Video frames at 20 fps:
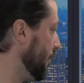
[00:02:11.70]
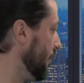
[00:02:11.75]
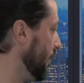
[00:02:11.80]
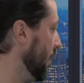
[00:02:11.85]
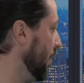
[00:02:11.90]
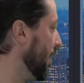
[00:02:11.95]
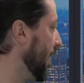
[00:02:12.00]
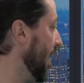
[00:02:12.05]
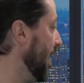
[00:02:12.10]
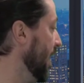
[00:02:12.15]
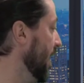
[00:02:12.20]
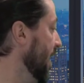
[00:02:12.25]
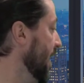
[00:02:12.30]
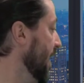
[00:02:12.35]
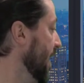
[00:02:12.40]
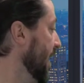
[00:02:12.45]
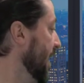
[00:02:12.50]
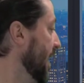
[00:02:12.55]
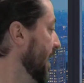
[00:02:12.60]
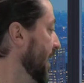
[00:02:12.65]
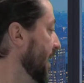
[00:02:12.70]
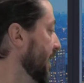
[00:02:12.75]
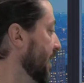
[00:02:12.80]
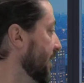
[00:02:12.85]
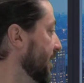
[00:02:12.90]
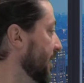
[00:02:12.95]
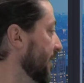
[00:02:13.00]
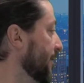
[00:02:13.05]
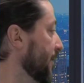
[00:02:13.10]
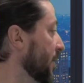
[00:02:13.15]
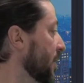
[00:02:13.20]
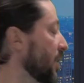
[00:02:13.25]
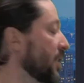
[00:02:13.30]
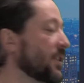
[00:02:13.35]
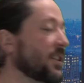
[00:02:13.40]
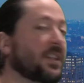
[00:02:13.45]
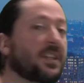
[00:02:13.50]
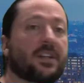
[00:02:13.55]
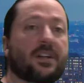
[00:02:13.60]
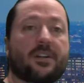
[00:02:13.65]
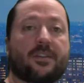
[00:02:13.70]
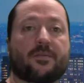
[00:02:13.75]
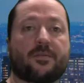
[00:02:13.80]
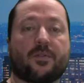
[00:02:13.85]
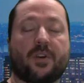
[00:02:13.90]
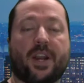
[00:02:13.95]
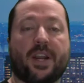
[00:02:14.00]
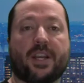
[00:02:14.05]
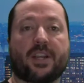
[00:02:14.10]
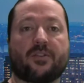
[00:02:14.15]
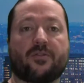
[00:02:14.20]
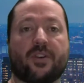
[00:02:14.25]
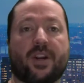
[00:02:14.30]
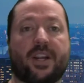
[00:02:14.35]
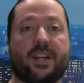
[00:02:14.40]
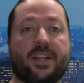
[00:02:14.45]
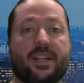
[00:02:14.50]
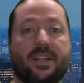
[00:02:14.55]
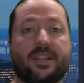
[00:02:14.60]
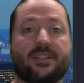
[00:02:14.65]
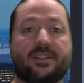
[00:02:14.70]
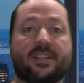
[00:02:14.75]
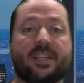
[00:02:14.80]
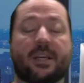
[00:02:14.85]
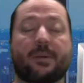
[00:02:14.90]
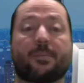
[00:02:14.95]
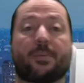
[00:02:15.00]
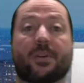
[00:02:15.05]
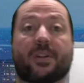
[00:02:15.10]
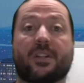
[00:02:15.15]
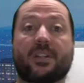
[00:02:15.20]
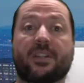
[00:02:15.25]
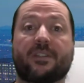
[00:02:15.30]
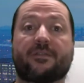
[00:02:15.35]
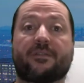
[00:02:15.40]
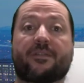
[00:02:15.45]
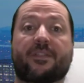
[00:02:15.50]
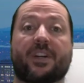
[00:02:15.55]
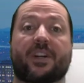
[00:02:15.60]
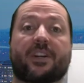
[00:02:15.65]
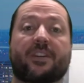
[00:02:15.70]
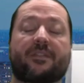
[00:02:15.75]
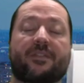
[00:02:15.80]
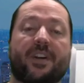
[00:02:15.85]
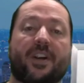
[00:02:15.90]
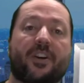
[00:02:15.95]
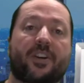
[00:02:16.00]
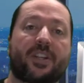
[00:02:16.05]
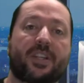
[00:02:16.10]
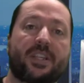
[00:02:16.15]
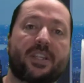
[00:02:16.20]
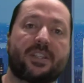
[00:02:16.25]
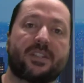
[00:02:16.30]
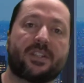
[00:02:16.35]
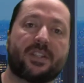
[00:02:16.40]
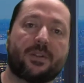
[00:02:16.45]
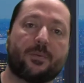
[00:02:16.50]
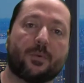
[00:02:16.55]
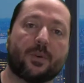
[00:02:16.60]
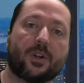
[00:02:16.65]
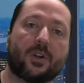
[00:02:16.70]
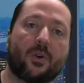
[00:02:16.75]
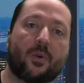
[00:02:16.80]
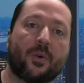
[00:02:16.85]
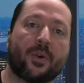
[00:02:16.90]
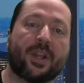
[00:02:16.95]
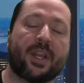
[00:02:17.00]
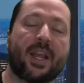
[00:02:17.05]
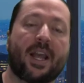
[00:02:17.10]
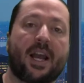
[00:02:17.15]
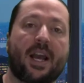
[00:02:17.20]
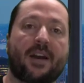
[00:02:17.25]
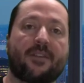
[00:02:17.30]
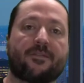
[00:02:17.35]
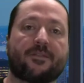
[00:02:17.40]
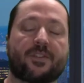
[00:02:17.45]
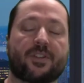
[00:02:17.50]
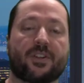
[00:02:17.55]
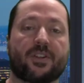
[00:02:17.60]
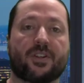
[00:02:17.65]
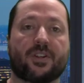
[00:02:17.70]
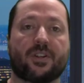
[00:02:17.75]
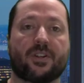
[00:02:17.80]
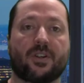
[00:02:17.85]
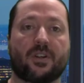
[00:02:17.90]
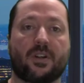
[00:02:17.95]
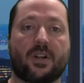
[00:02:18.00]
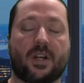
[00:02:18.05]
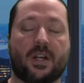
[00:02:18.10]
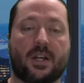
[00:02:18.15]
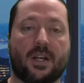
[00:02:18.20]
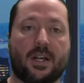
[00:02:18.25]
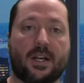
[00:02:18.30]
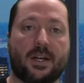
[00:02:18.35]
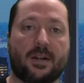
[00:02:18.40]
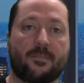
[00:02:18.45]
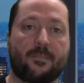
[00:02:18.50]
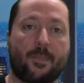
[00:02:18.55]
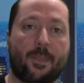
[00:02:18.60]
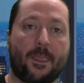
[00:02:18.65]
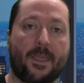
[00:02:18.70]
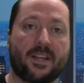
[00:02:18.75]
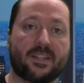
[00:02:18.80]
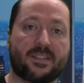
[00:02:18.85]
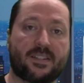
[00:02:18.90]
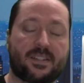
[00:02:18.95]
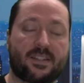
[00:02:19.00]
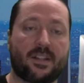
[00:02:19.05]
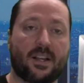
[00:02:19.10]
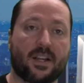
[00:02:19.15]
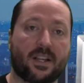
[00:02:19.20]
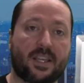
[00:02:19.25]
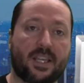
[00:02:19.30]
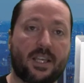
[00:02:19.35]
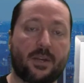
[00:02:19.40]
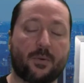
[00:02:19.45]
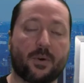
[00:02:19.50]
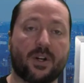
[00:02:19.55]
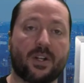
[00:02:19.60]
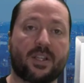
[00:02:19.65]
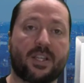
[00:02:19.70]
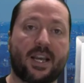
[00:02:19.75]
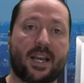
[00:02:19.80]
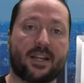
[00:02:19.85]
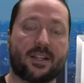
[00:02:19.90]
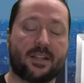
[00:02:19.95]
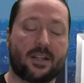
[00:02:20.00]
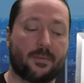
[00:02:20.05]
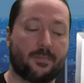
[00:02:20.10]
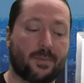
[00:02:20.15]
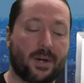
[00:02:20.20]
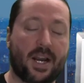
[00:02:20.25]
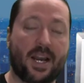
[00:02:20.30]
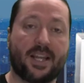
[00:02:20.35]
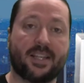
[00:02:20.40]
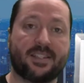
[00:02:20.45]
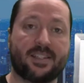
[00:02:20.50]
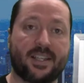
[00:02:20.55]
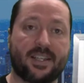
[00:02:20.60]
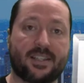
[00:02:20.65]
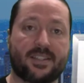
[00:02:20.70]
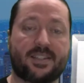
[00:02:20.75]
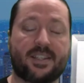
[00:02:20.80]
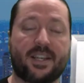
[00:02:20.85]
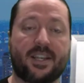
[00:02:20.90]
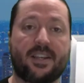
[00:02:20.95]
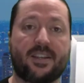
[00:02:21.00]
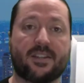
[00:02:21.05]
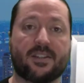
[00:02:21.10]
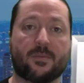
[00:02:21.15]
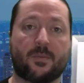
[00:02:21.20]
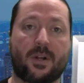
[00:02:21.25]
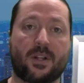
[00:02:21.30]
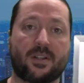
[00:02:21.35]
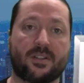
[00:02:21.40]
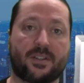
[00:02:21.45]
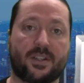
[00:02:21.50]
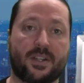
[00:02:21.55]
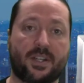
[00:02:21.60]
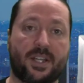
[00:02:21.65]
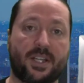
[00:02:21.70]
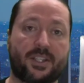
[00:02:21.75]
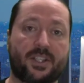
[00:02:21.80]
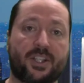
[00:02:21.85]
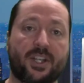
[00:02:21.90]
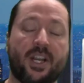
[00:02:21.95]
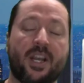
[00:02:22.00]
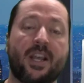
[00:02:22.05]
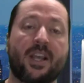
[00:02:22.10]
Okay, the difficulty of rank and rent is typically very, very easy. We're going after a keyword that combines a city as well as a niche.